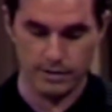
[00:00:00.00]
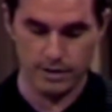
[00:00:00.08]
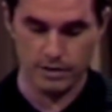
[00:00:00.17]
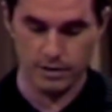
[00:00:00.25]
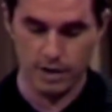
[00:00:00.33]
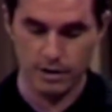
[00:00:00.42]

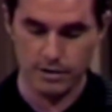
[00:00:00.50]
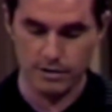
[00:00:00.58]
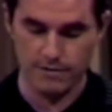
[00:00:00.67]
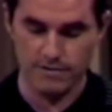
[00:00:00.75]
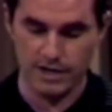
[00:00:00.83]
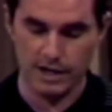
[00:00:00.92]
on charges
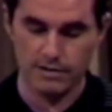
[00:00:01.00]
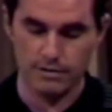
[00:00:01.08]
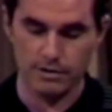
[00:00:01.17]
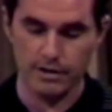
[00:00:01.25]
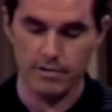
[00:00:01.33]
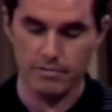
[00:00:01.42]
of
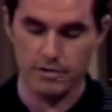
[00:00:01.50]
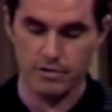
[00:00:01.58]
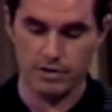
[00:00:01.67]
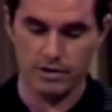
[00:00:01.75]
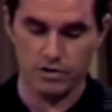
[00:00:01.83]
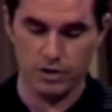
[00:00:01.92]
sexually
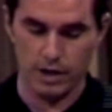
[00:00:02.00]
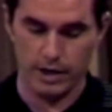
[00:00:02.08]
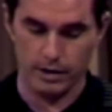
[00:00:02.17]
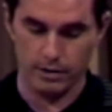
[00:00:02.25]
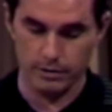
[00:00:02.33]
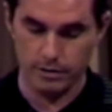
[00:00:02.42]
abusing a
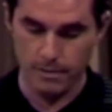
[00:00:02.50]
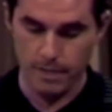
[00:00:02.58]
child.